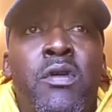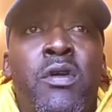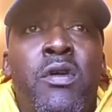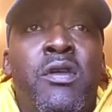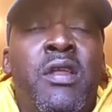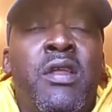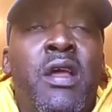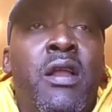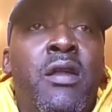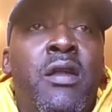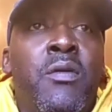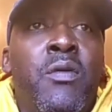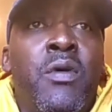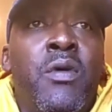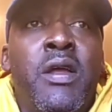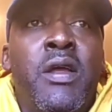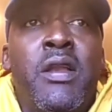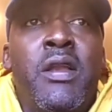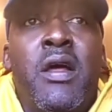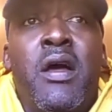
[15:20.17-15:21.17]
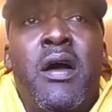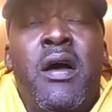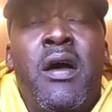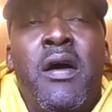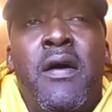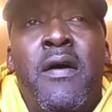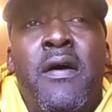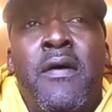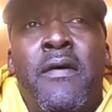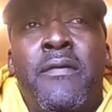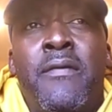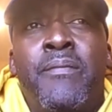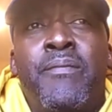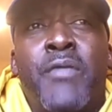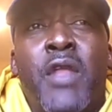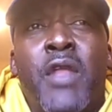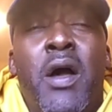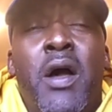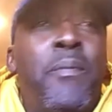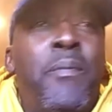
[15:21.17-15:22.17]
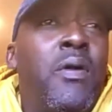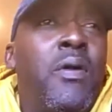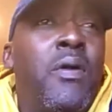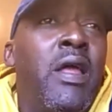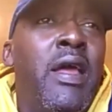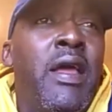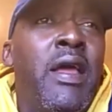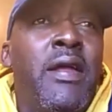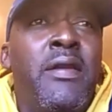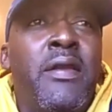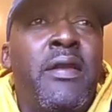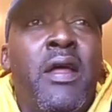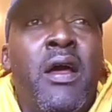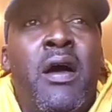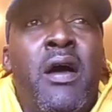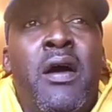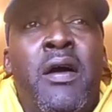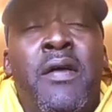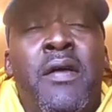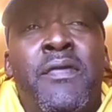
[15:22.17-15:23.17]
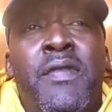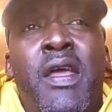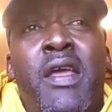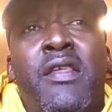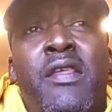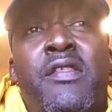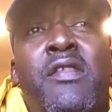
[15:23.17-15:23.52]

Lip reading: dealing with a plant that's